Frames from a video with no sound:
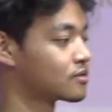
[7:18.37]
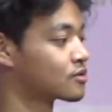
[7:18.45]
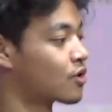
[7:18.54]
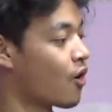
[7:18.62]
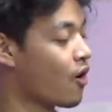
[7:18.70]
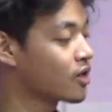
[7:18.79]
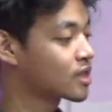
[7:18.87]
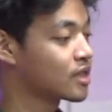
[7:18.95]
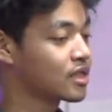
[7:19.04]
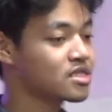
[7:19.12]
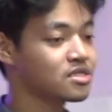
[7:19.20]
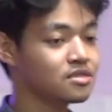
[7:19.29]
God
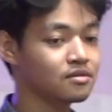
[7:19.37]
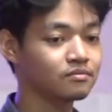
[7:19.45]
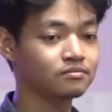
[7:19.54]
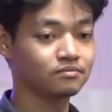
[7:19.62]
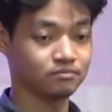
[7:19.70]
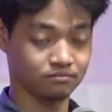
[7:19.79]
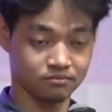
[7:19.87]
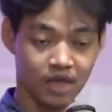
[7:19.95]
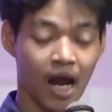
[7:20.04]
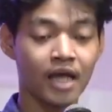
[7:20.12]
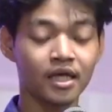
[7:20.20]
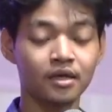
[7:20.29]
is
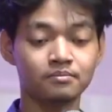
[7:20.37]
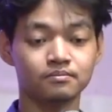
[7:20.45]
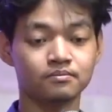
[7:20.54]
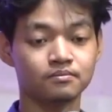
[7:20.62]
I am.